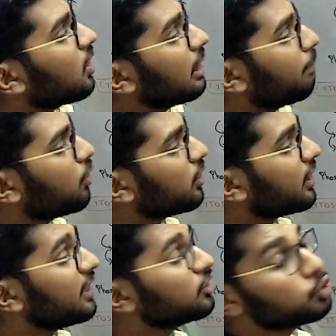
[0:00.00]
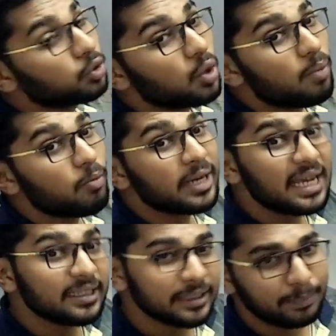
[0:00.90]
or reported in
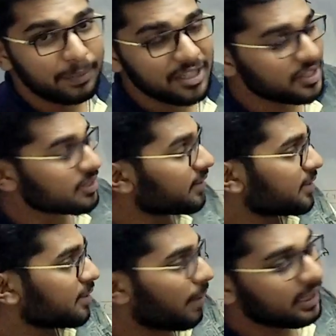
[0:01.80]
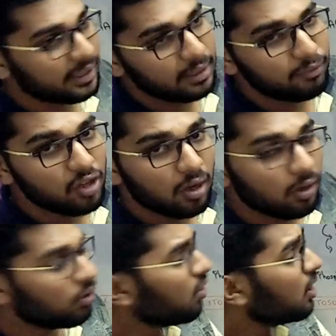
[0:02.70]
Pseudomonas species. It is a bacterium, we all
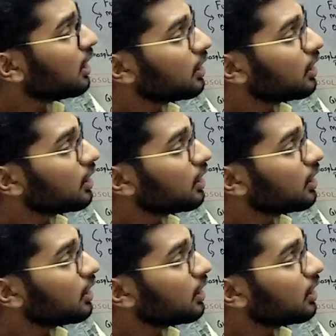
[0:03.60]
know.